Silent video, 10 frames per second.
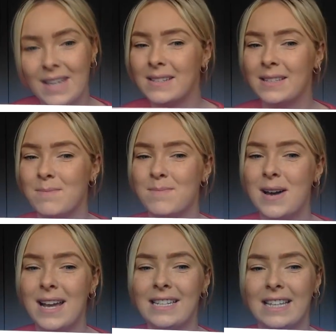So
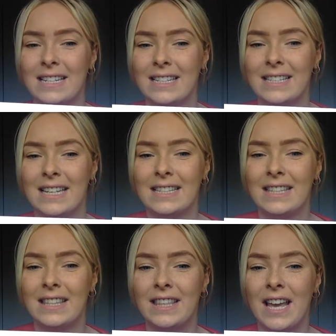my sentence says,
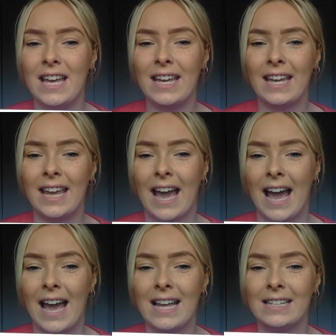the
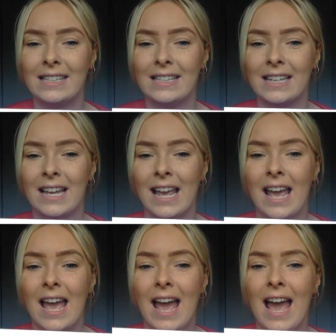cat
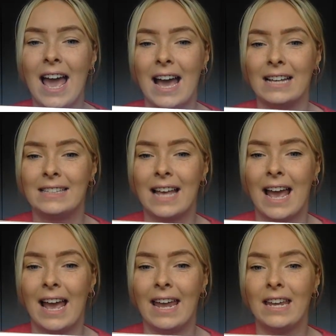has
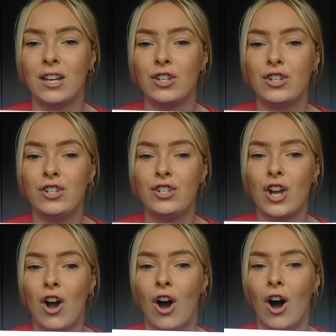a
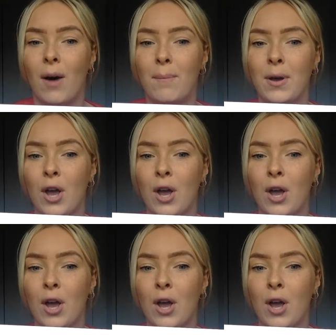sharp